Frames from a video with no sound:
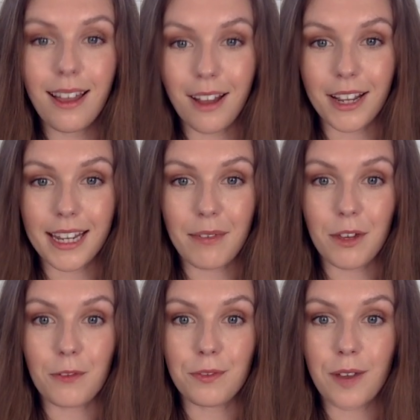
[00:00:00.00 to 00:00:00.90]
I'm going to give
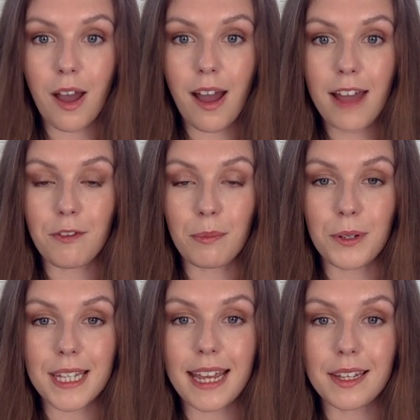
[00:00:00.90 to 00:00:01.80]
you 5 more
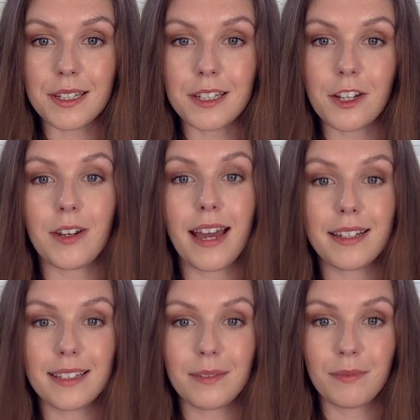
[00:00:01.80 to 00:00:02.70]
seconds to do
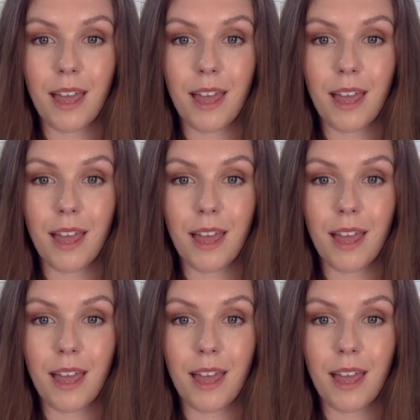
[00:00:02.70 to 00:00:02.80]
that.